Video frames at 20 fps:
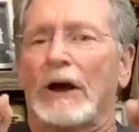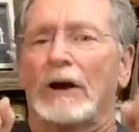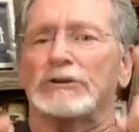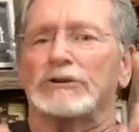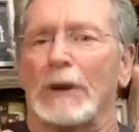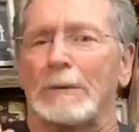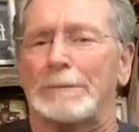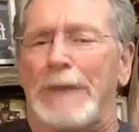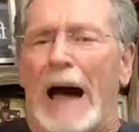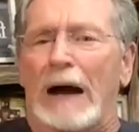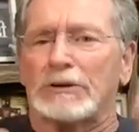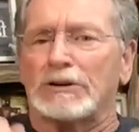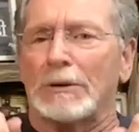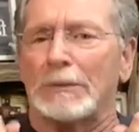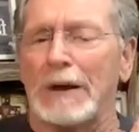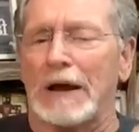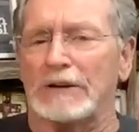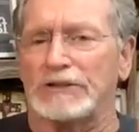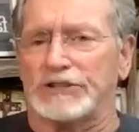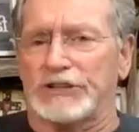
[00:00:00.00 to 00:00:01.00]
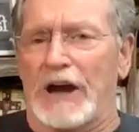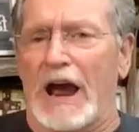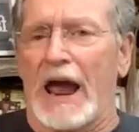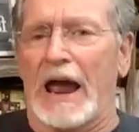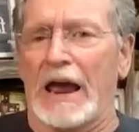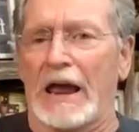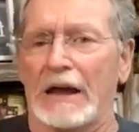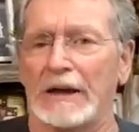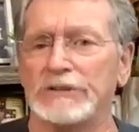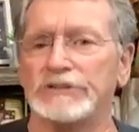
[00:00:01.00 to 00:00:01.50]
There's about to be a
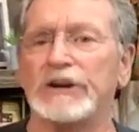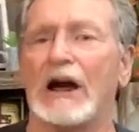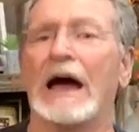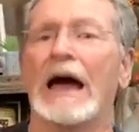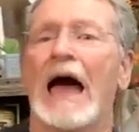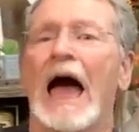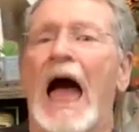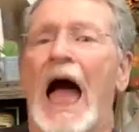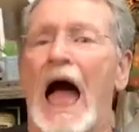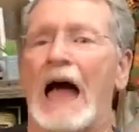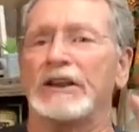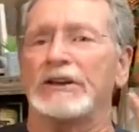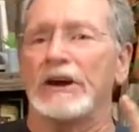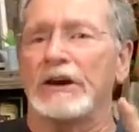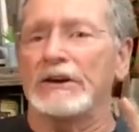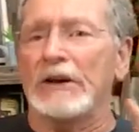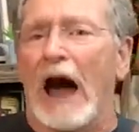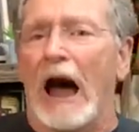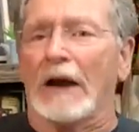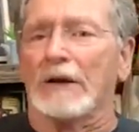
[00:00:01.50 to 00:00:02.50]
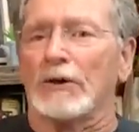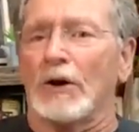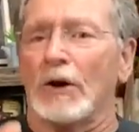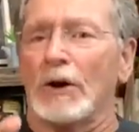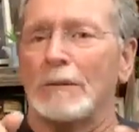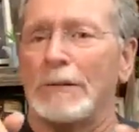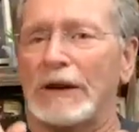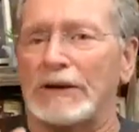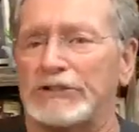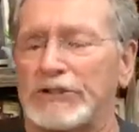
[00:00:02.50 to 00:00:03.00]
change, and you're not
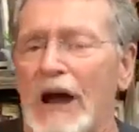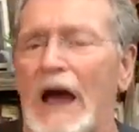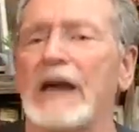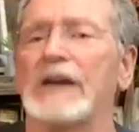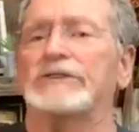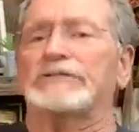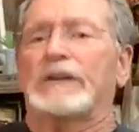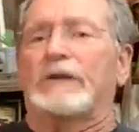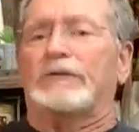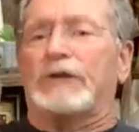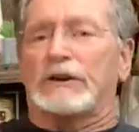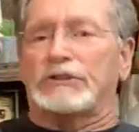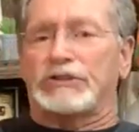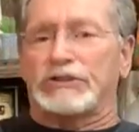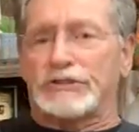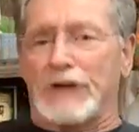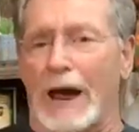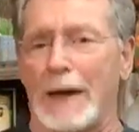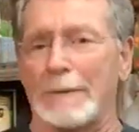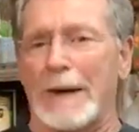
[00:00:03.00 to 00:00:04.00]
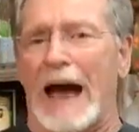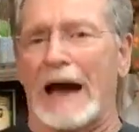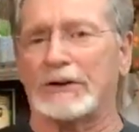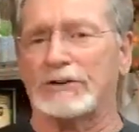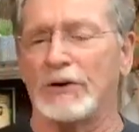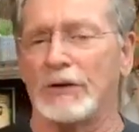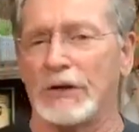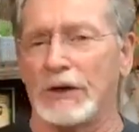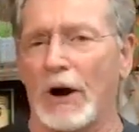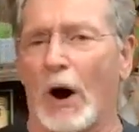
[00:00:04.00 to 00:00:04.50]
going to be changed if you stay
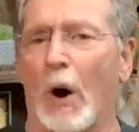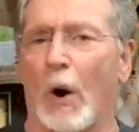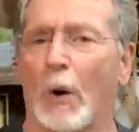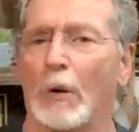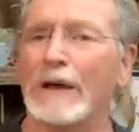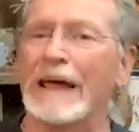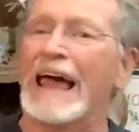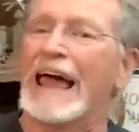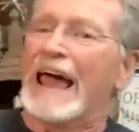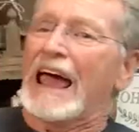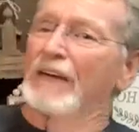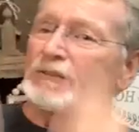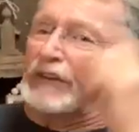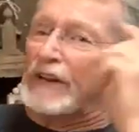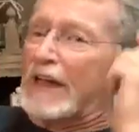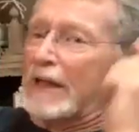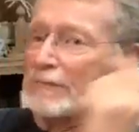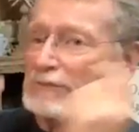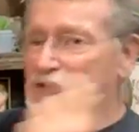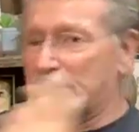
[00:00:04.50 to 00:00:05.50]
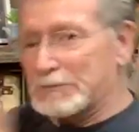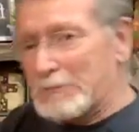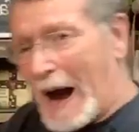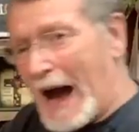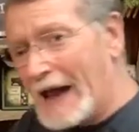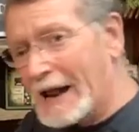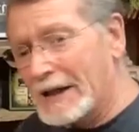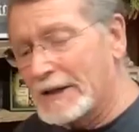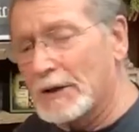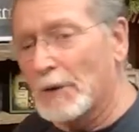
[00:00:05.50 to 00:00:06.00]
back to the old, if you keep
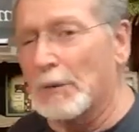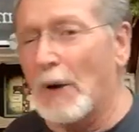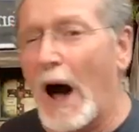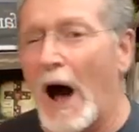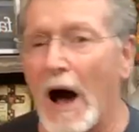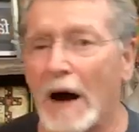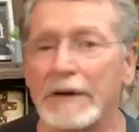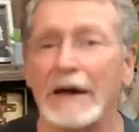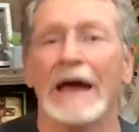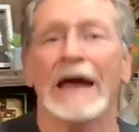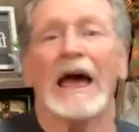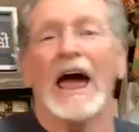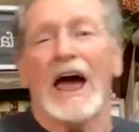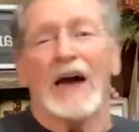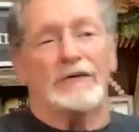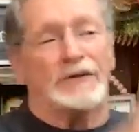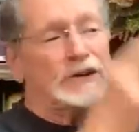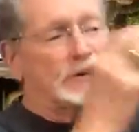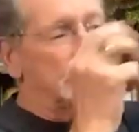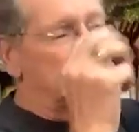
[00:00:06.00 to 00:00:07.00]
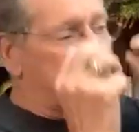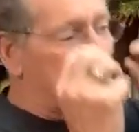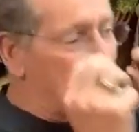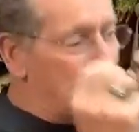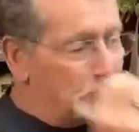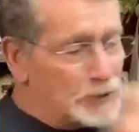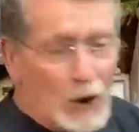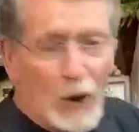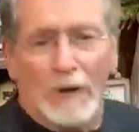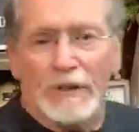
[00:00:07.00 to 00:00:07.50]
smiting the rock, if you just keep
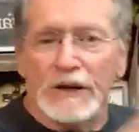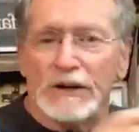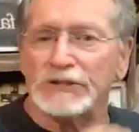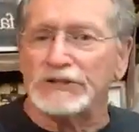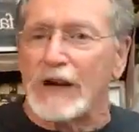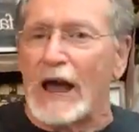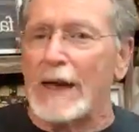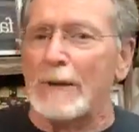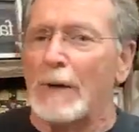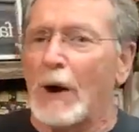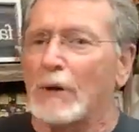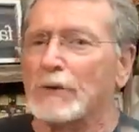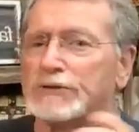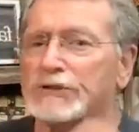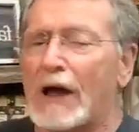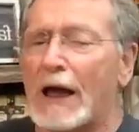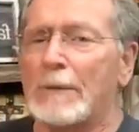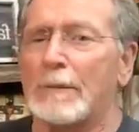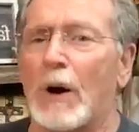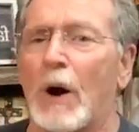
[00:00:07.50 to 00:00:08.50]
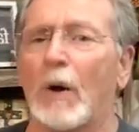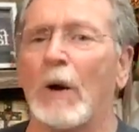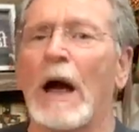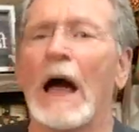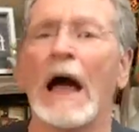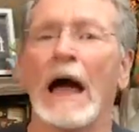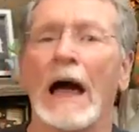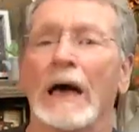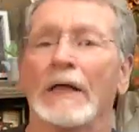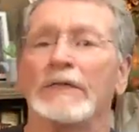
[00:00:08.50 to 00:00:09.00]
keep doing the same old, same
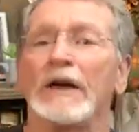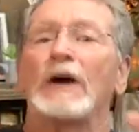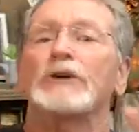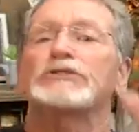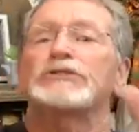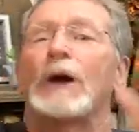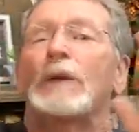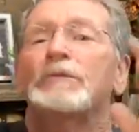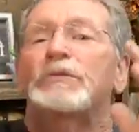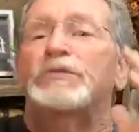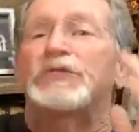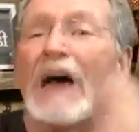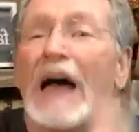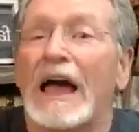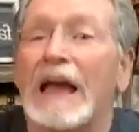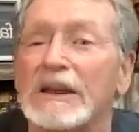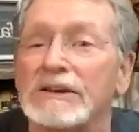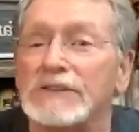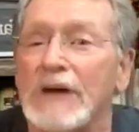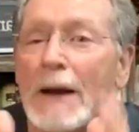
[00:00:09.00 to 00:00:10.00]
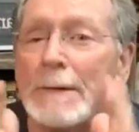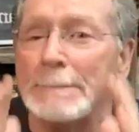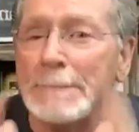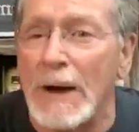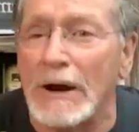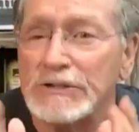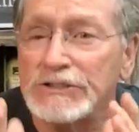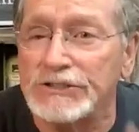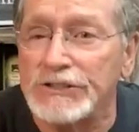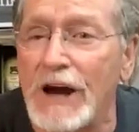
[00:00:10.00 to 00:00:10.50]
old, there's some things that
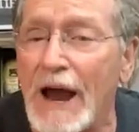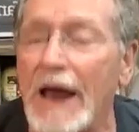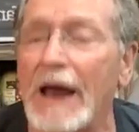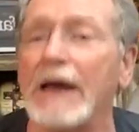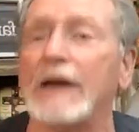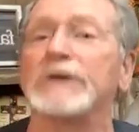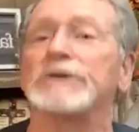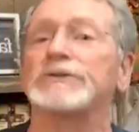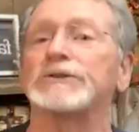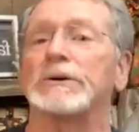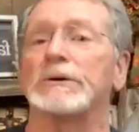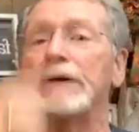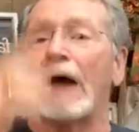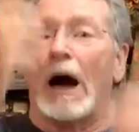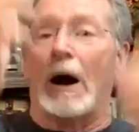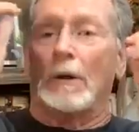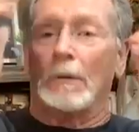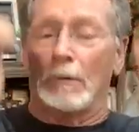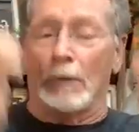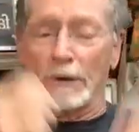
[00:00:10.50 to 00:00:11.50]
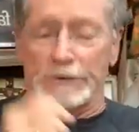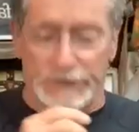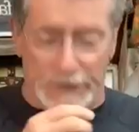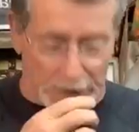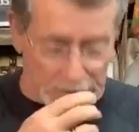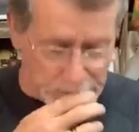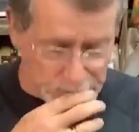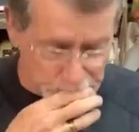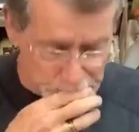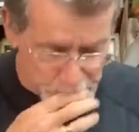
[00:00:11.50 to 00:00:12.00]
must change. Now, watch
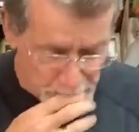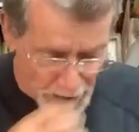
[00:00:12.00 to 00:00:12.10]
this.